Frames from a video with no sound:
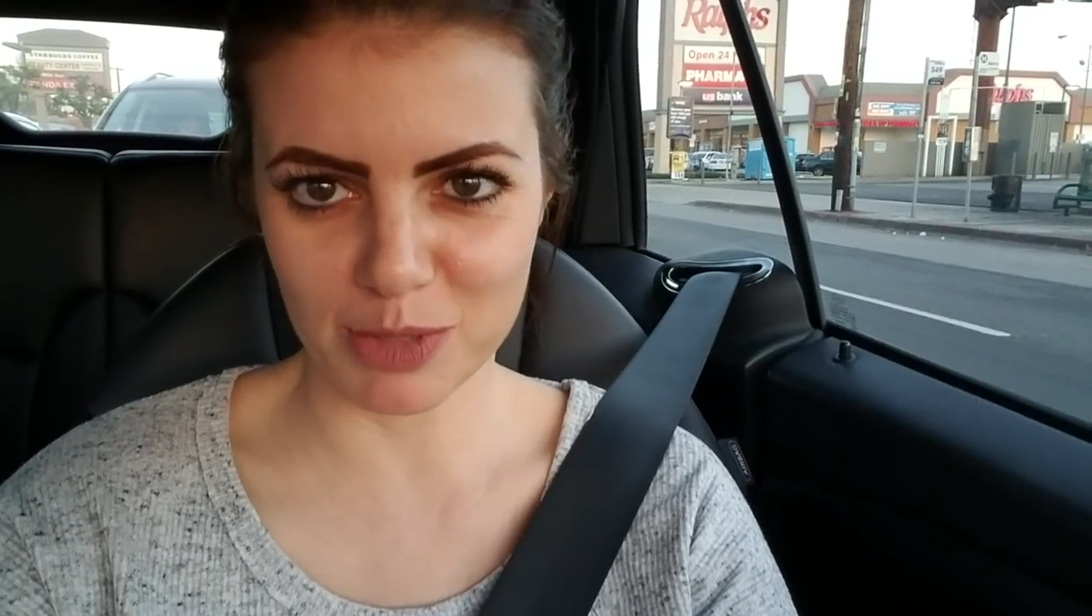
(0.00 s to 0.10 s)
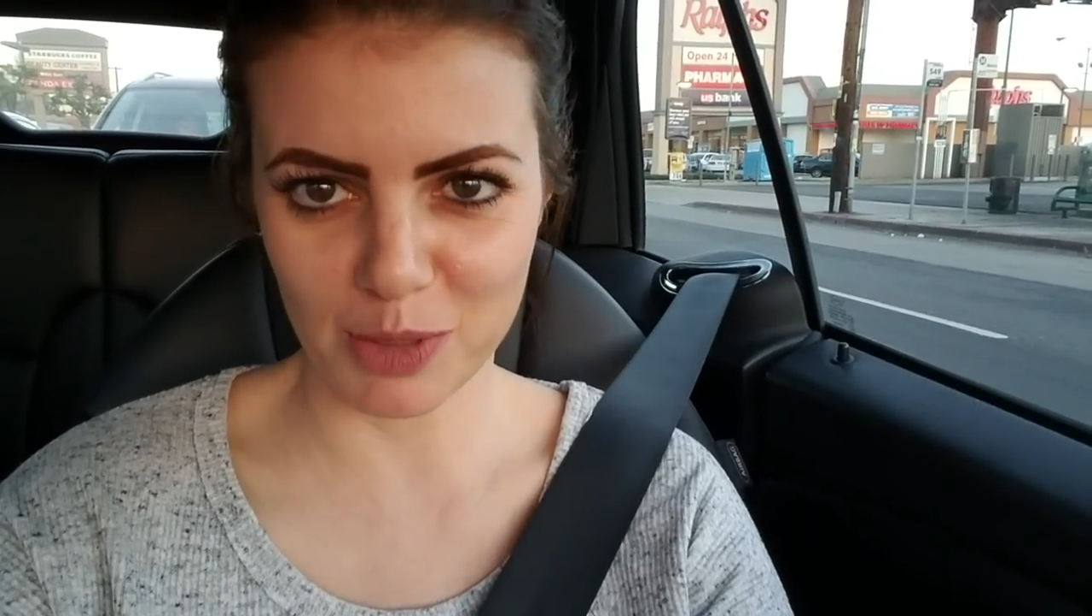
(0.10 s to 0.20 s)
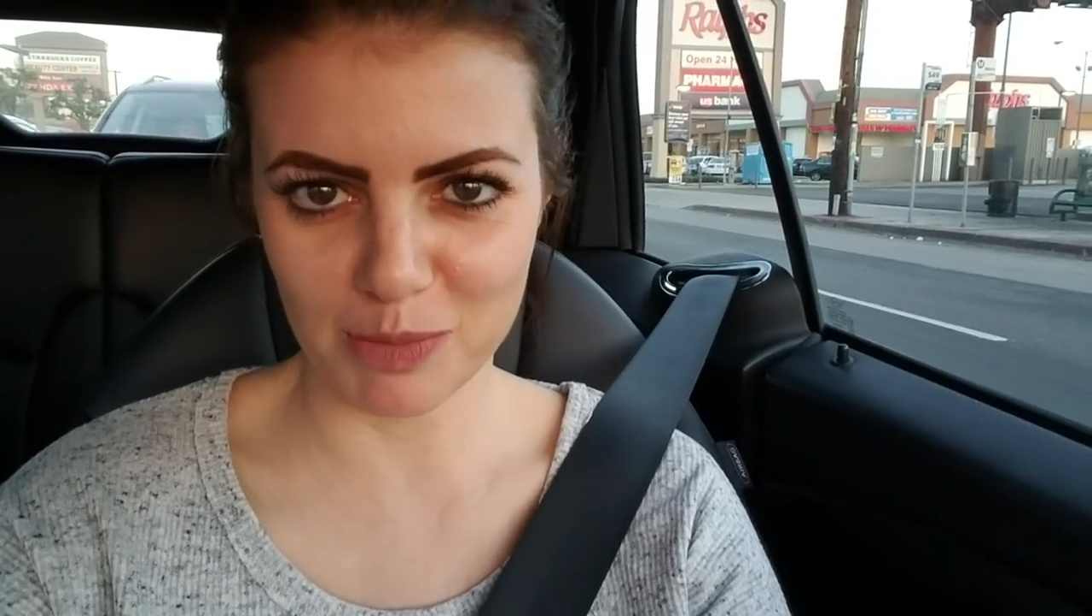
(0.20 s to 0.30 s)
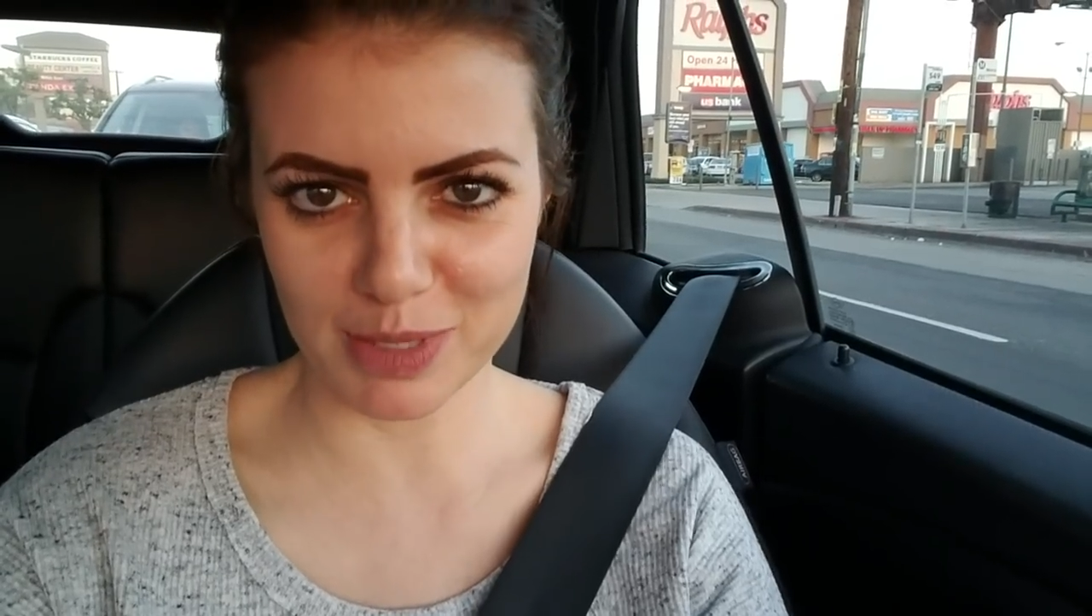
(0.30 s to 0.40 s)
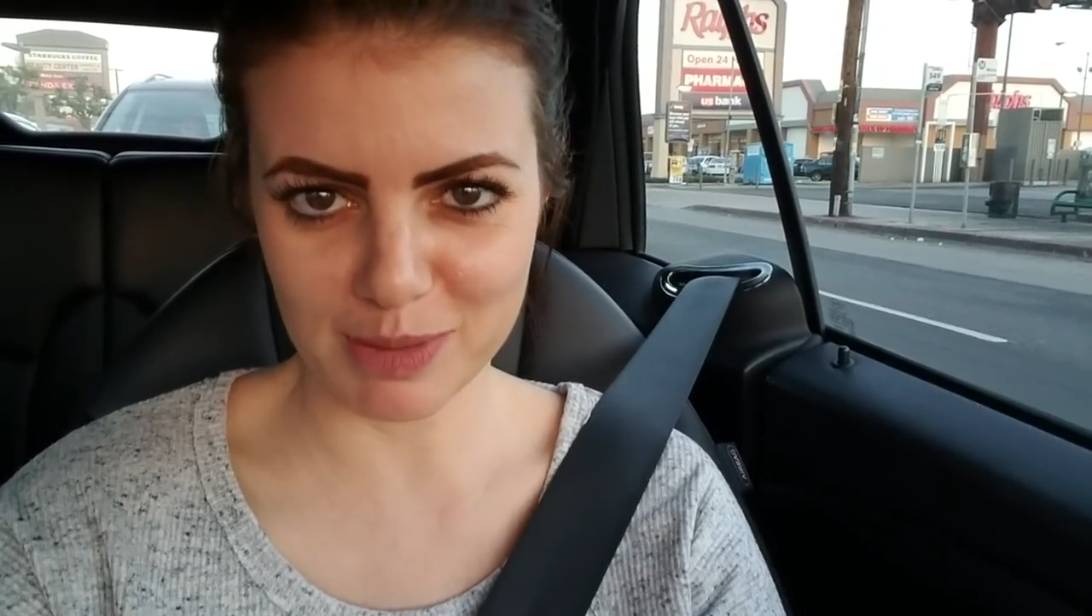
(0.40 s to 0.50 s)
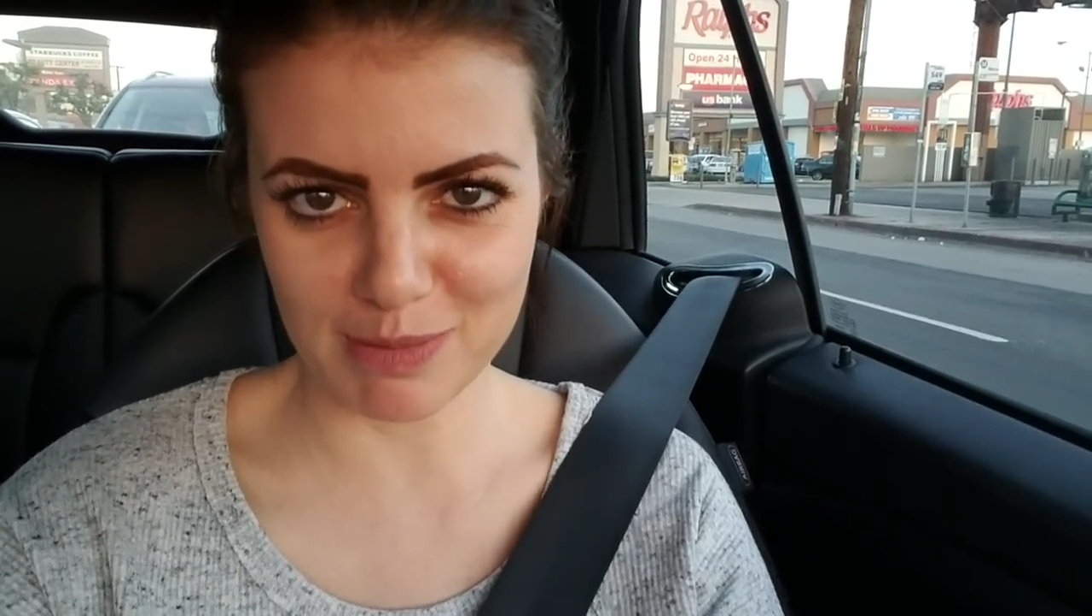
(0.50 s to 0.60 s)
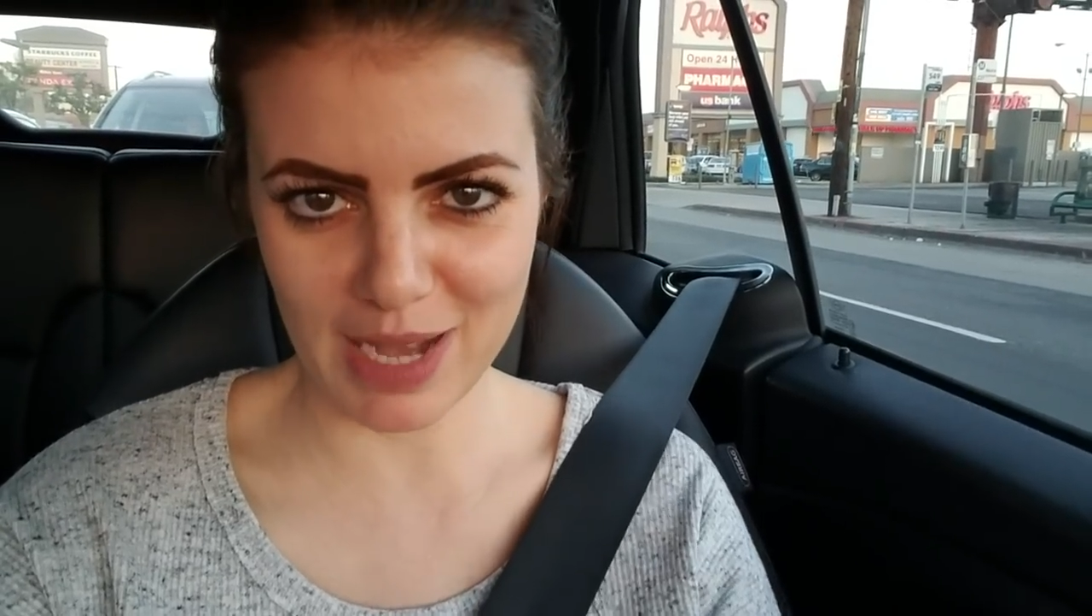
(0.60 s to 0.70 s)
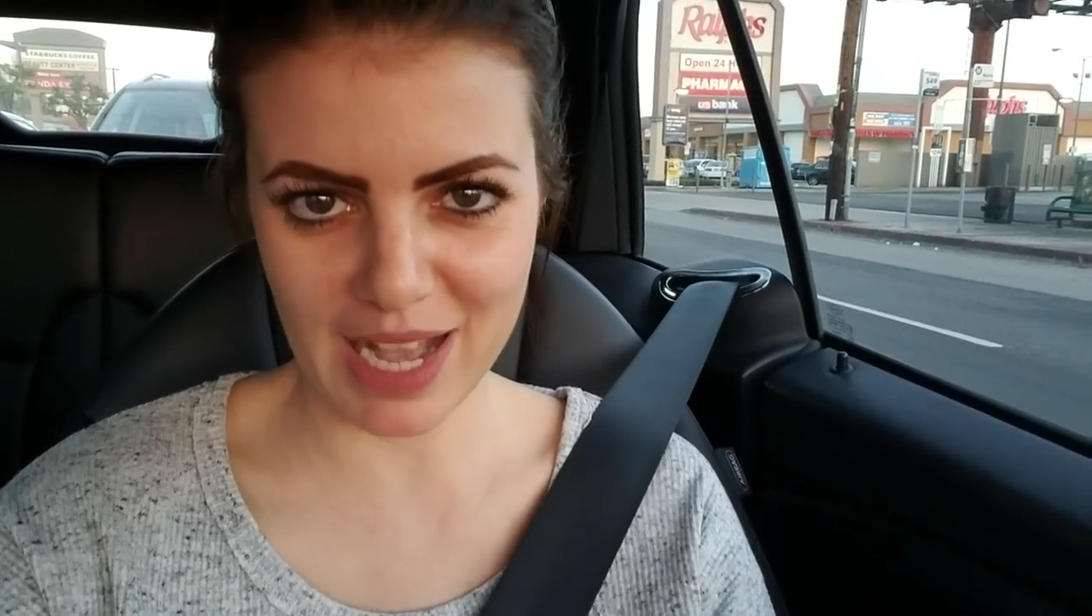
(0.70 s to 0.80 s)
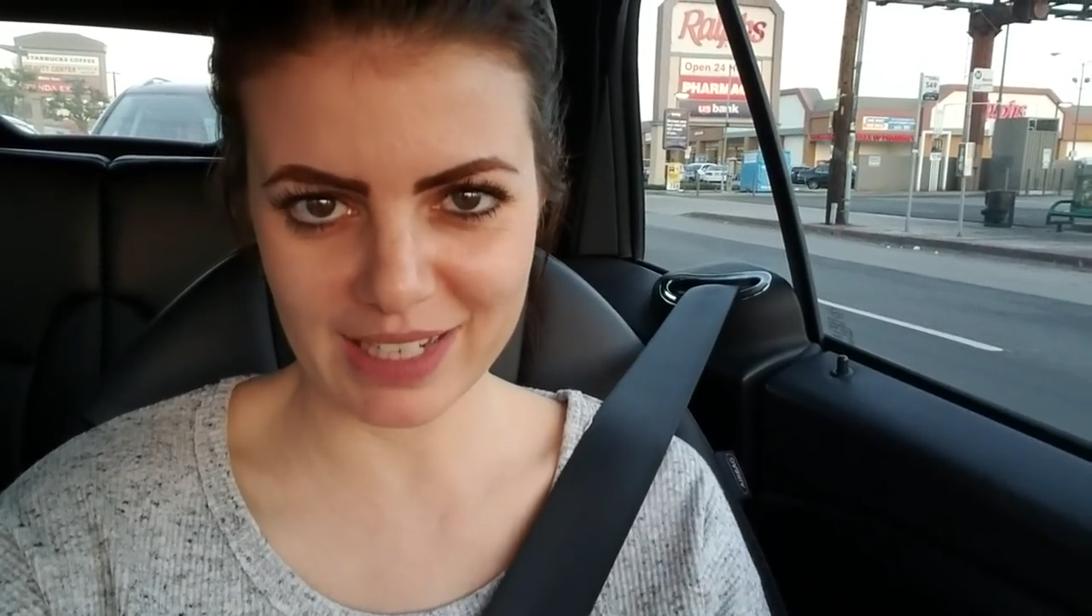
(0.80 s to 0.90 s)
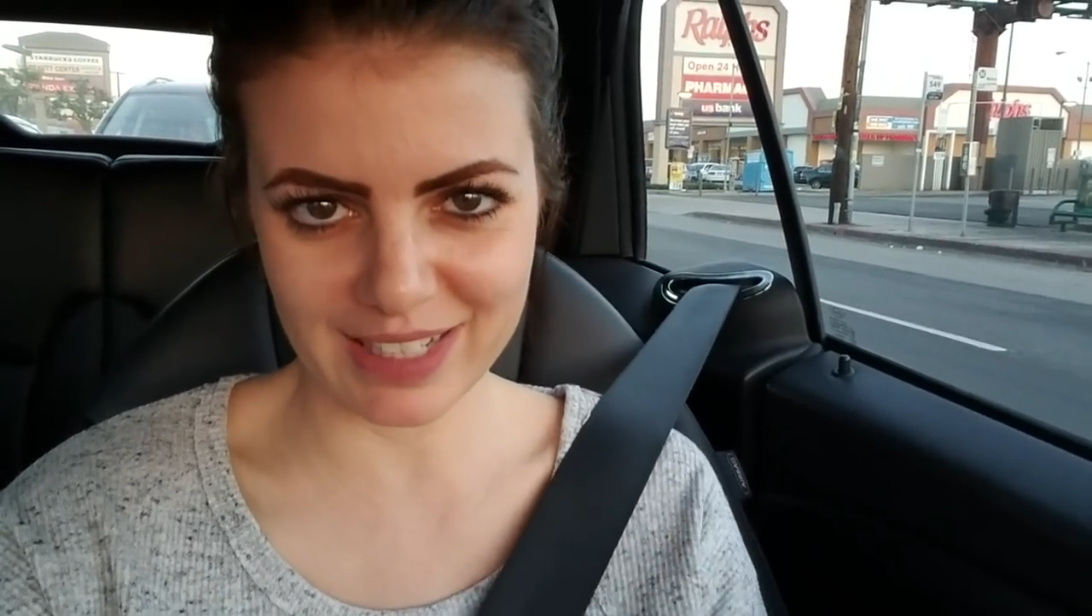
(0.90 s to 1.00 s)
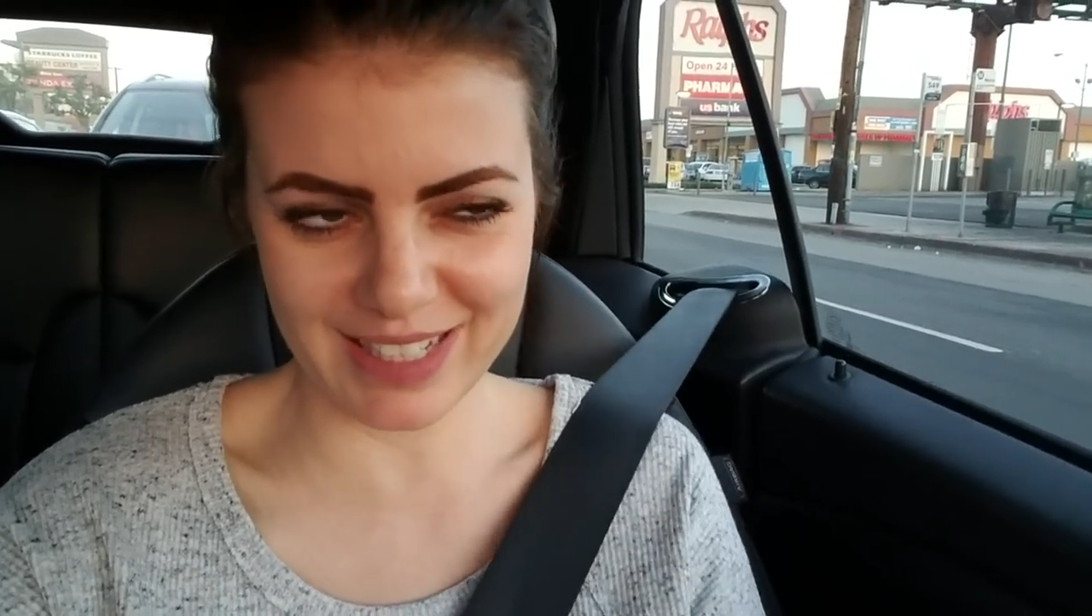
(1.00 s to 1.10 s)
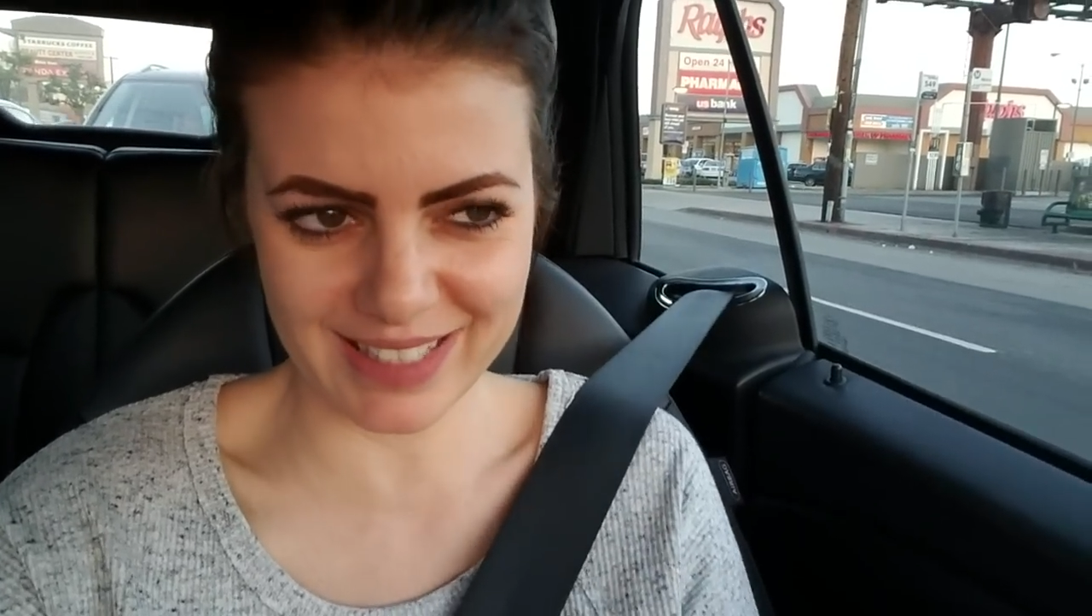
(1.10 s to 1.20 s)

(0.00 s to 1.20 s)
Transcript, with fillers: home to mine.